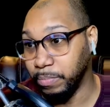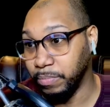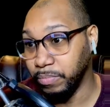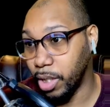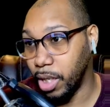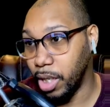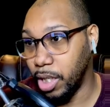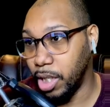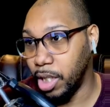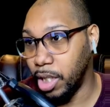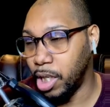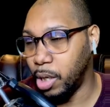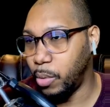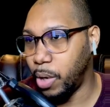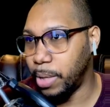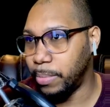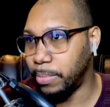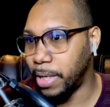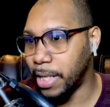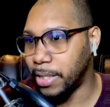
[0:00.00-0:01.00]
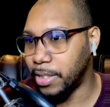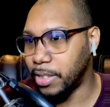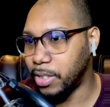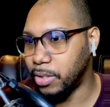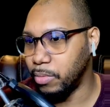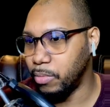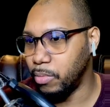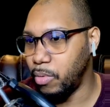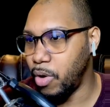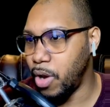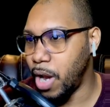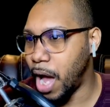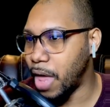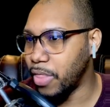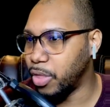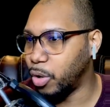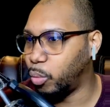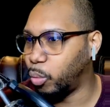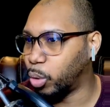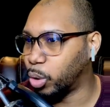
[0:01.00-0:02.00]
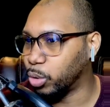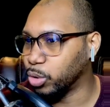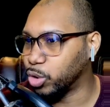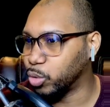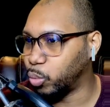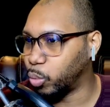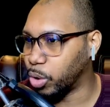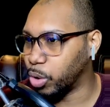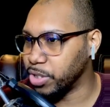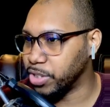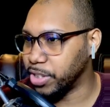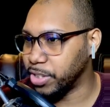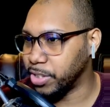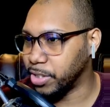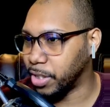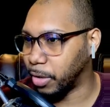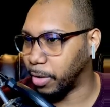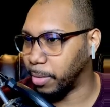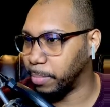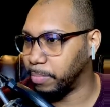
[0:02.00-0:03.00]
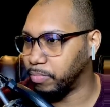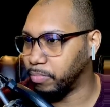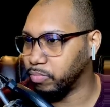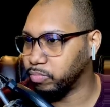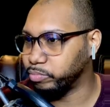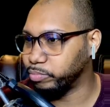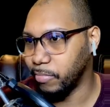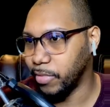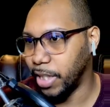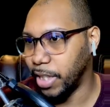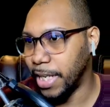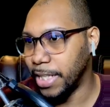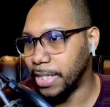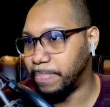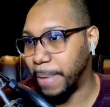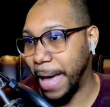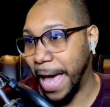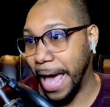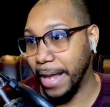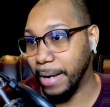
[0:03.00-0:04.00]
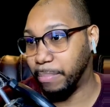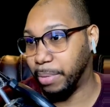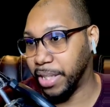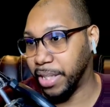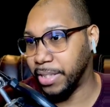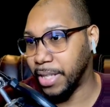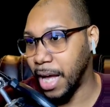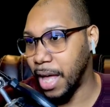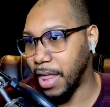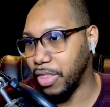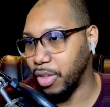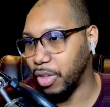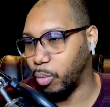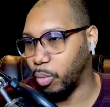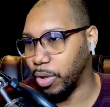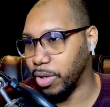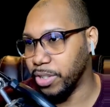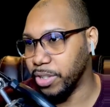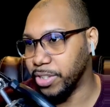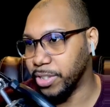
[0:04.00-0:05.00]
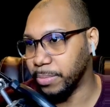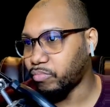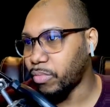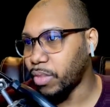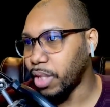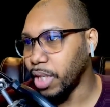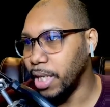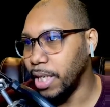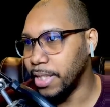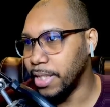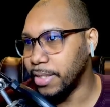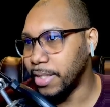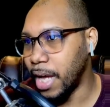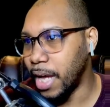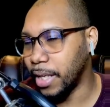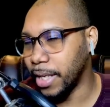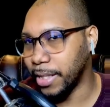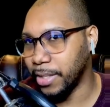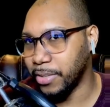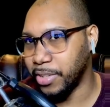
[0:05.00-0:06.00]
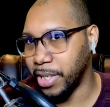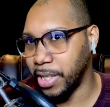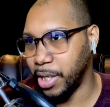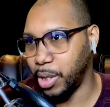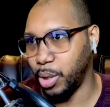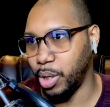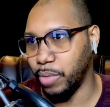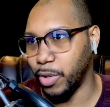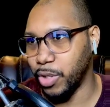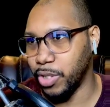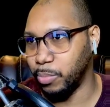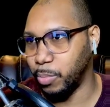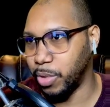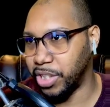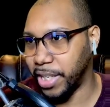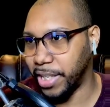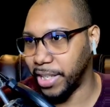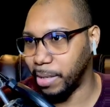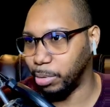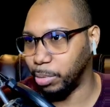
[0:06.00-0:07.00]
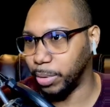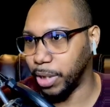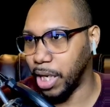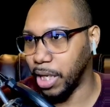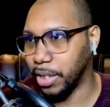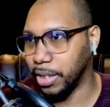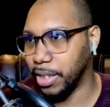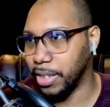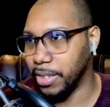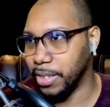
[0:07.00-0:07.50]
You know what? That's not the world's worst start. It's bad, but it's not the worst. And it's not like there's any universe in which they double block this.